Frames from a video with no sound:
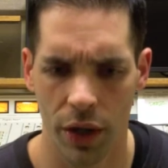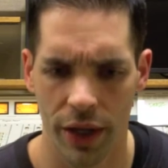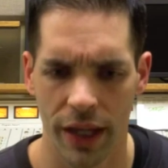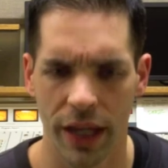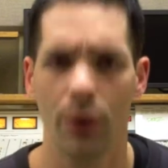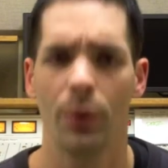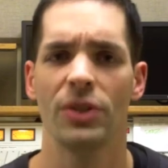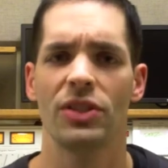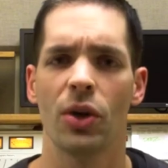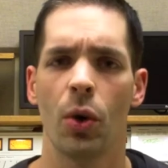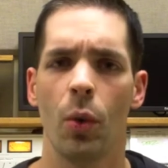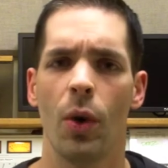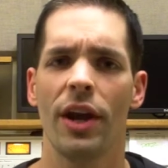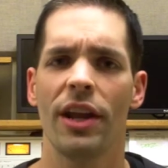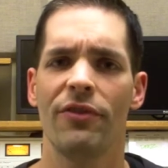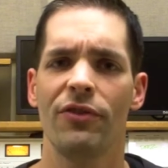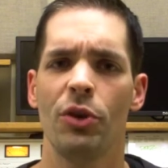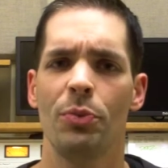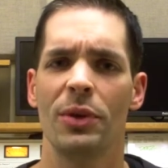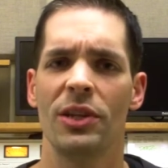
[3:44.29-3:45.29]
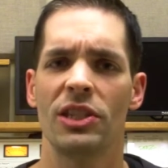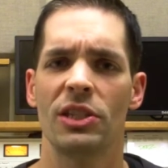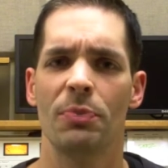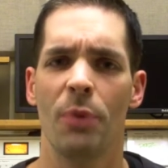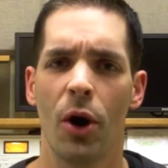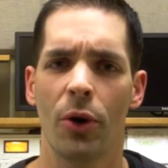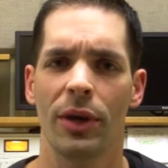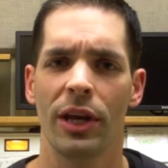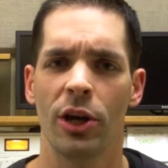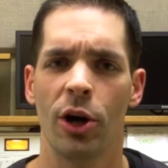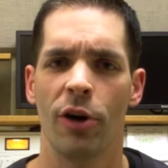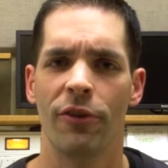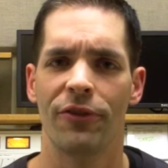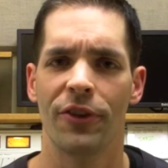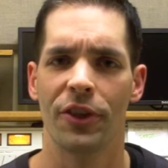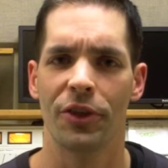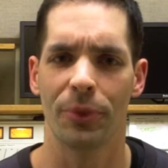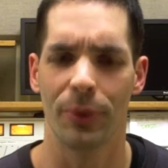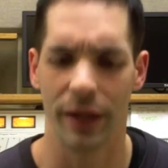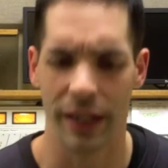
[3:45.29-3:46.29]
it was a what have you been smoking 0 for
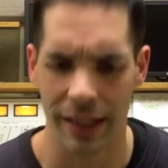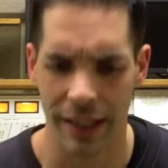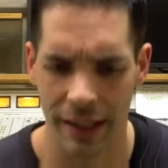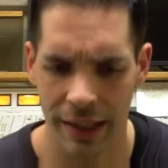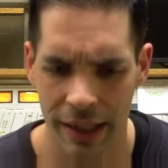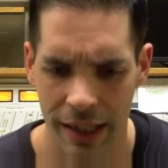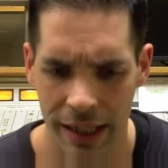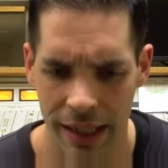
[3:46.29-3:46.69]
3?